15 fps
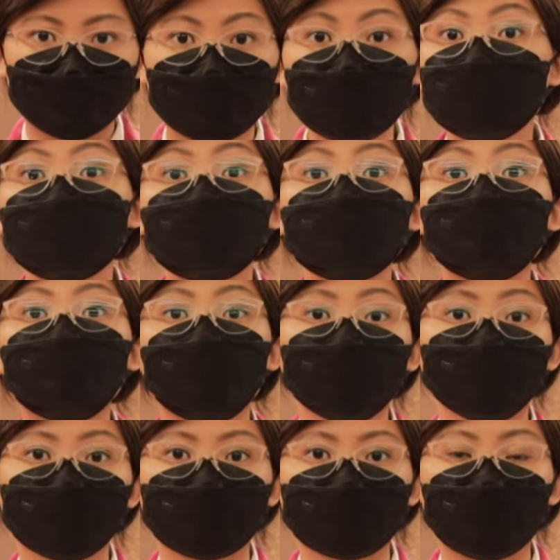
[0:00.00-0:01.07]
This is
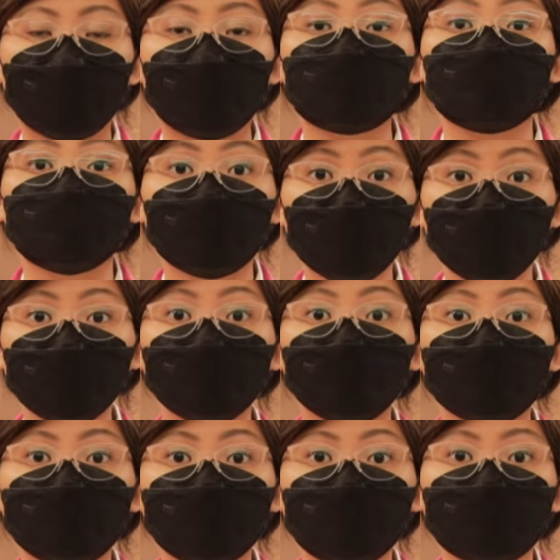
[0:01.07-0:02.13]
important as you will
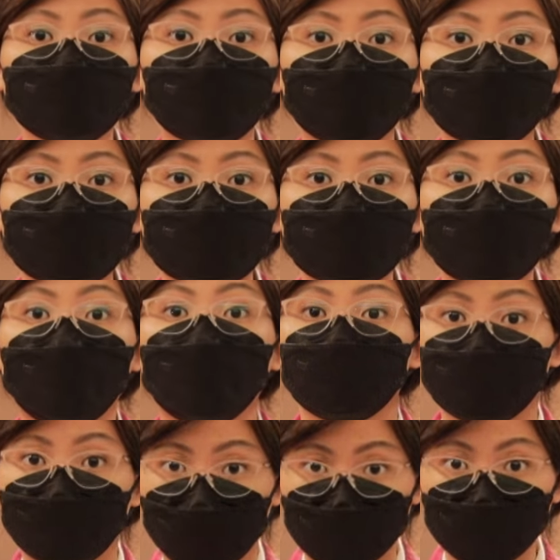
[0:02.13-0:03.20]
reduce the risk of
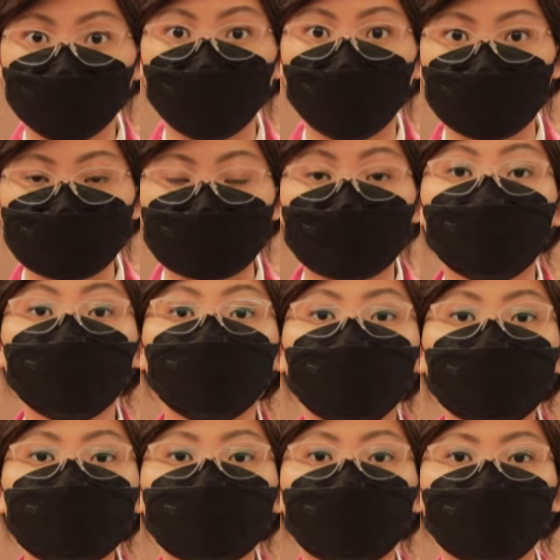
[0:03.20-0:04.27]
getting lost and
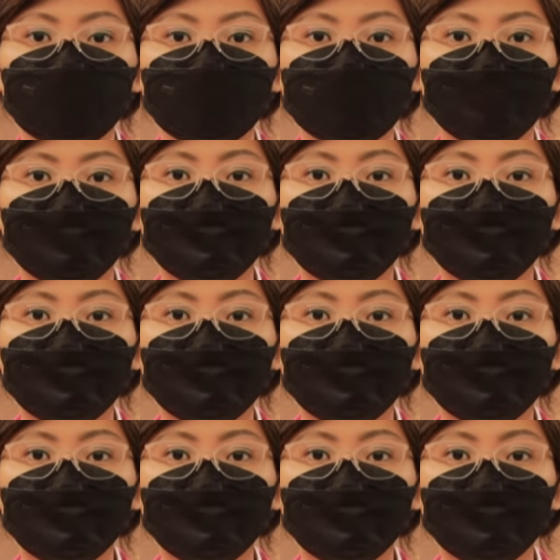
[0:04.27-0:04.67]
rescued